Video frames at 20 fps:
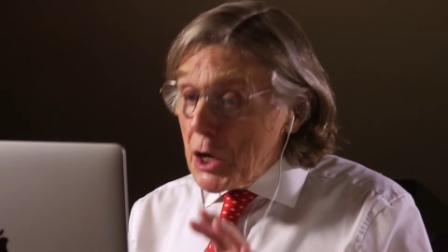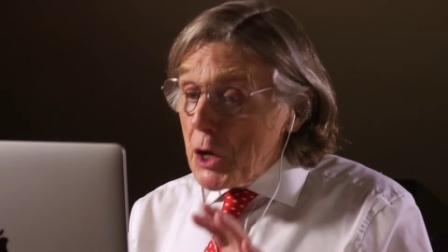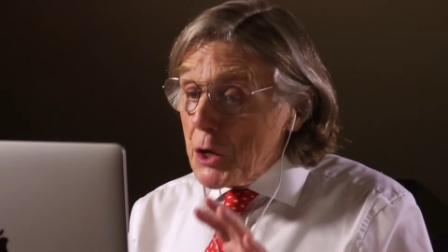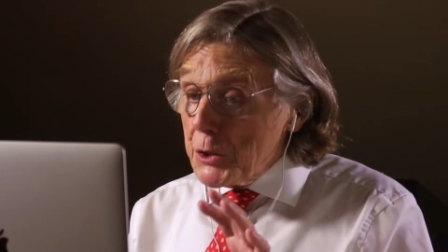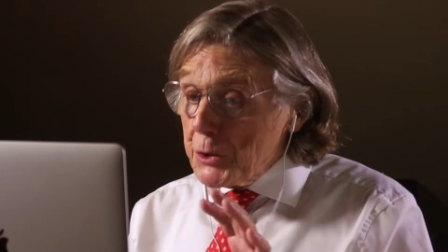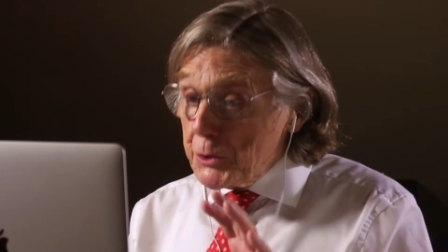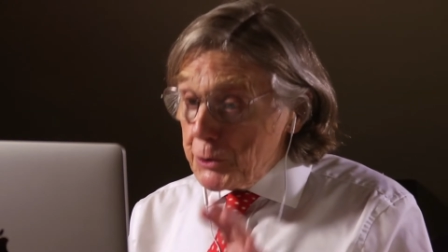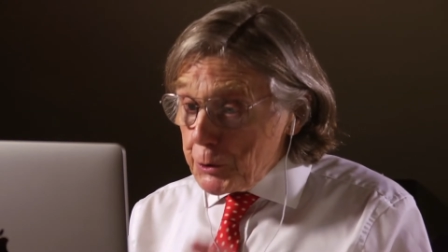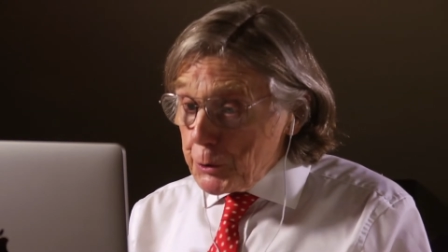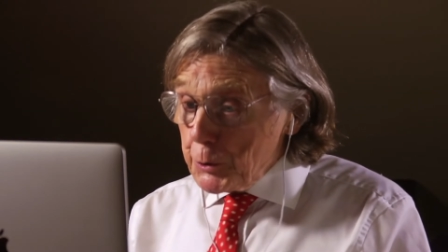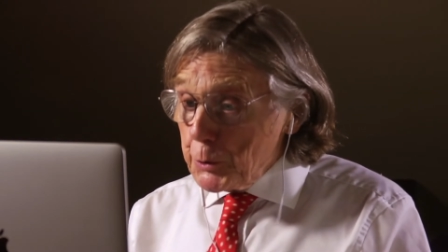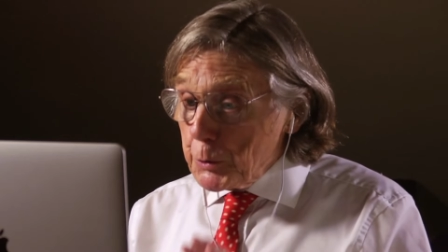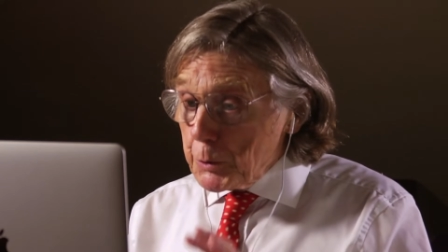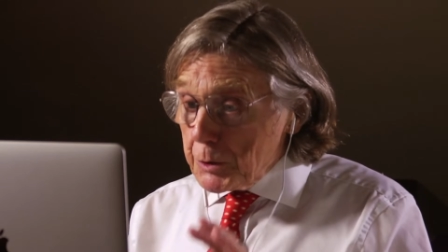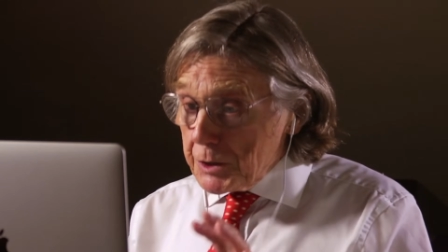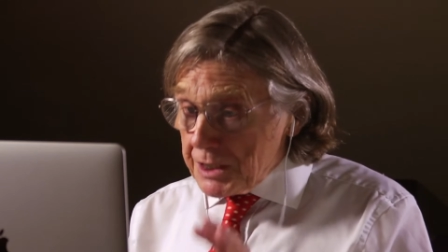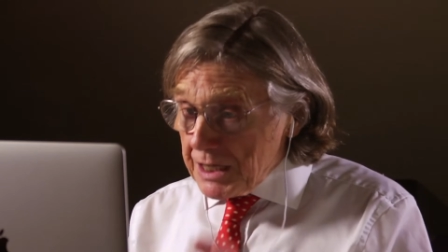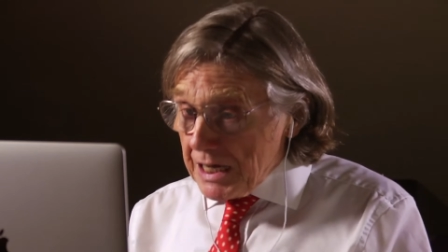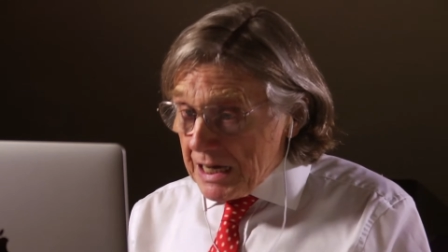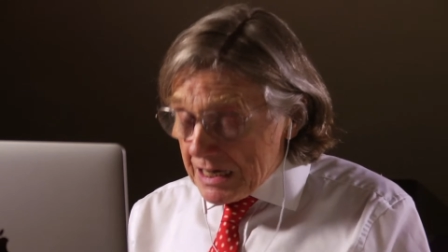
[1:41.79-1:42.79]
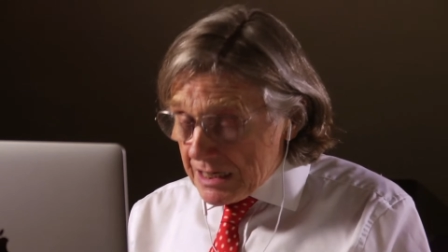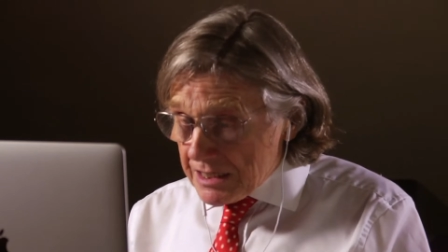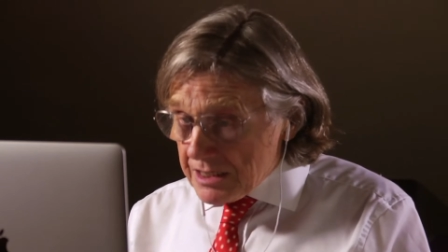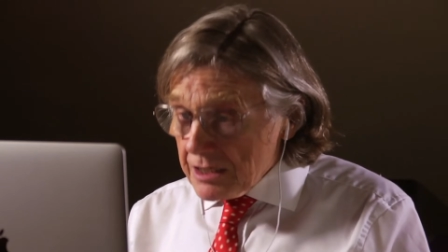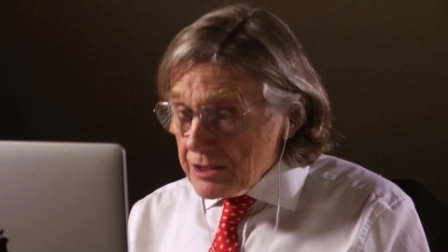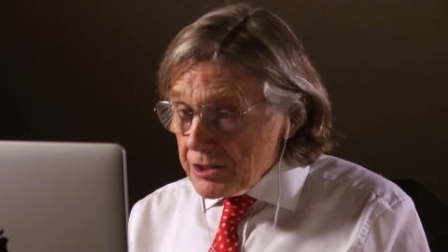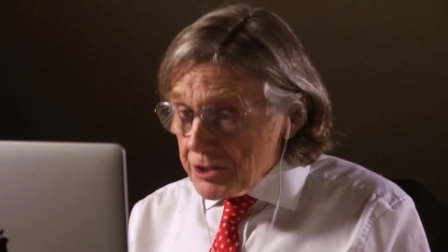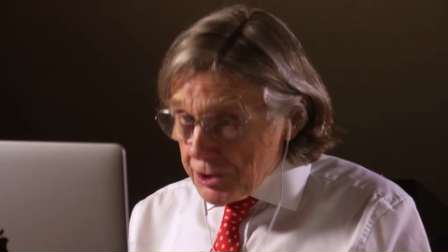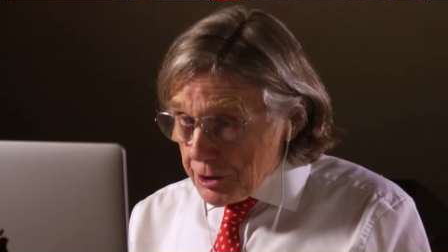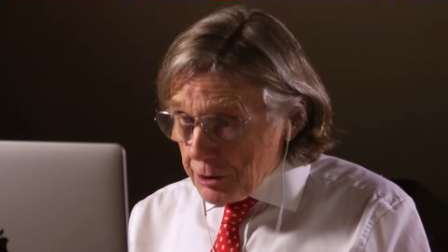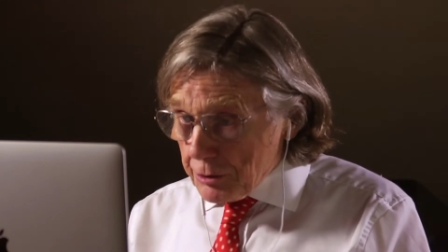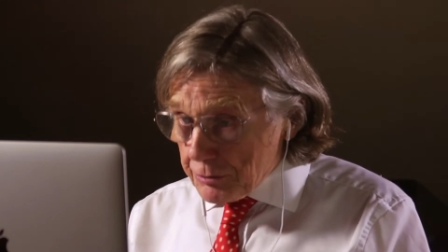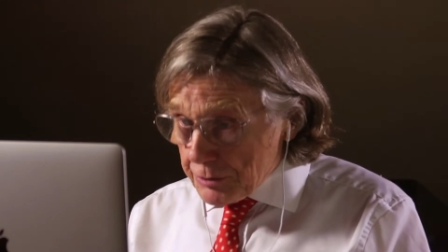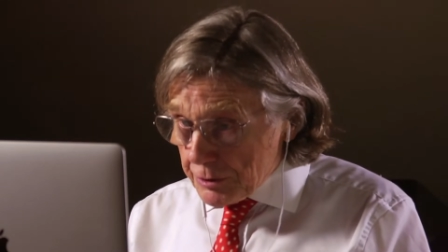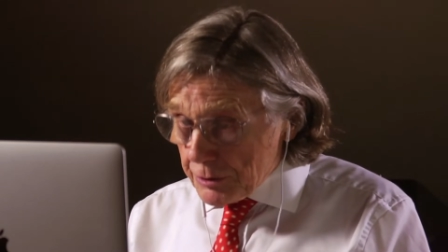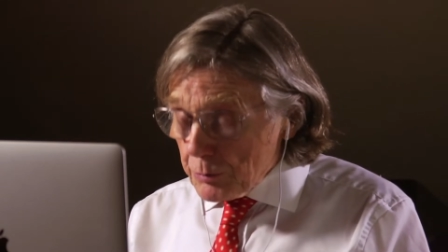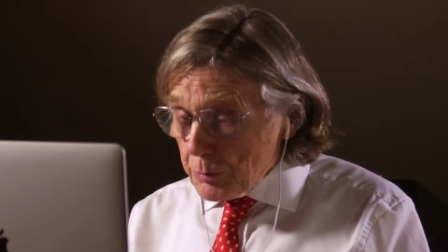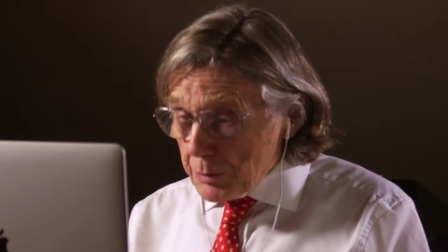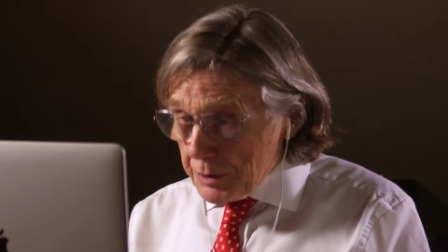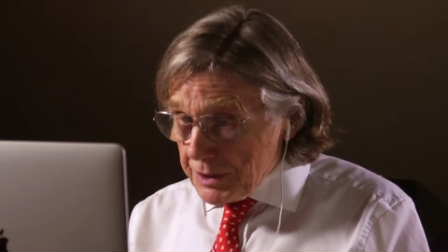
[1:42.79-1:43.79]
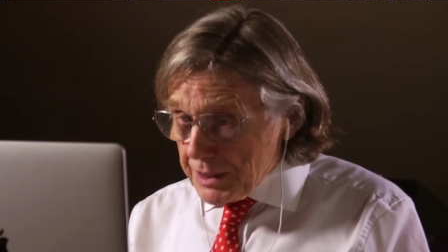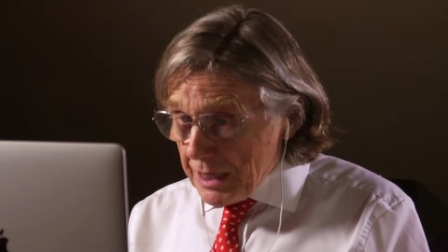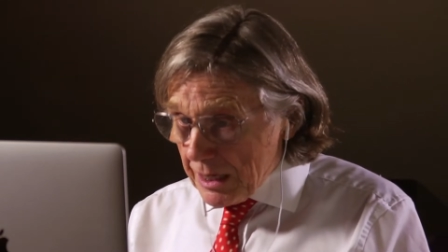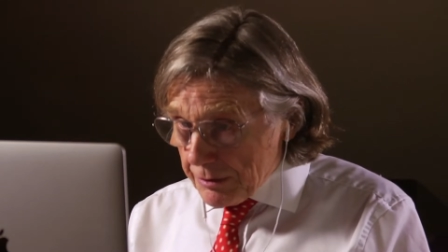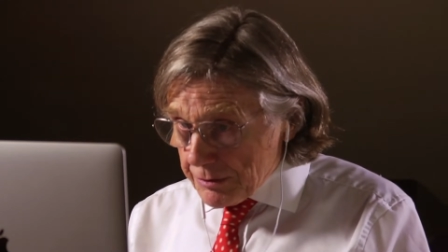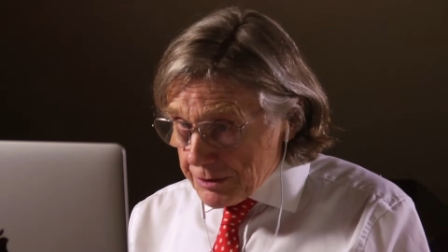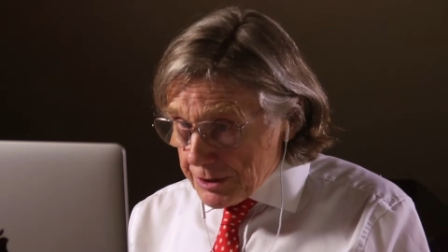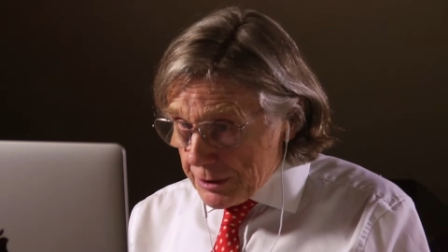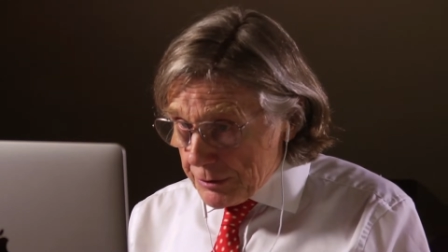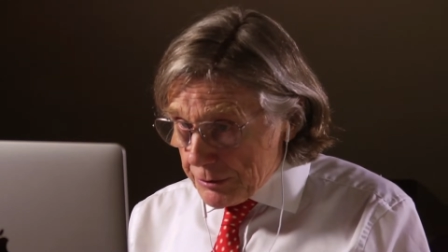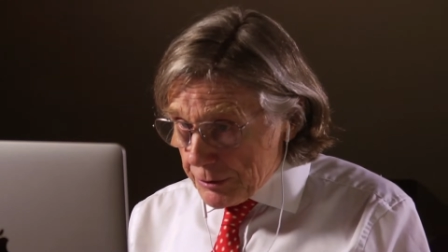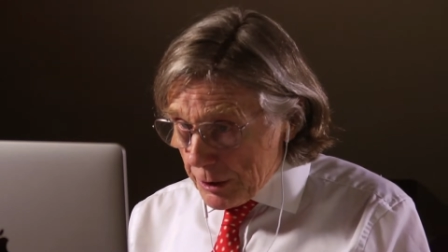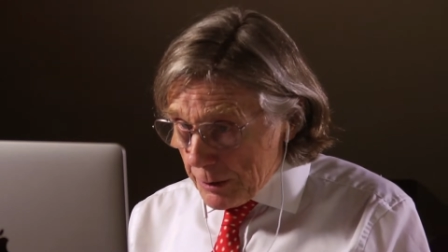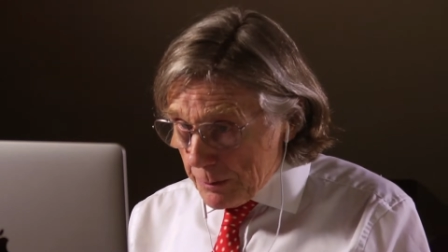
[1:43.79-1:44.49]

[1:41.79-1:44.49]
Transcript: do get children with Down syndrome.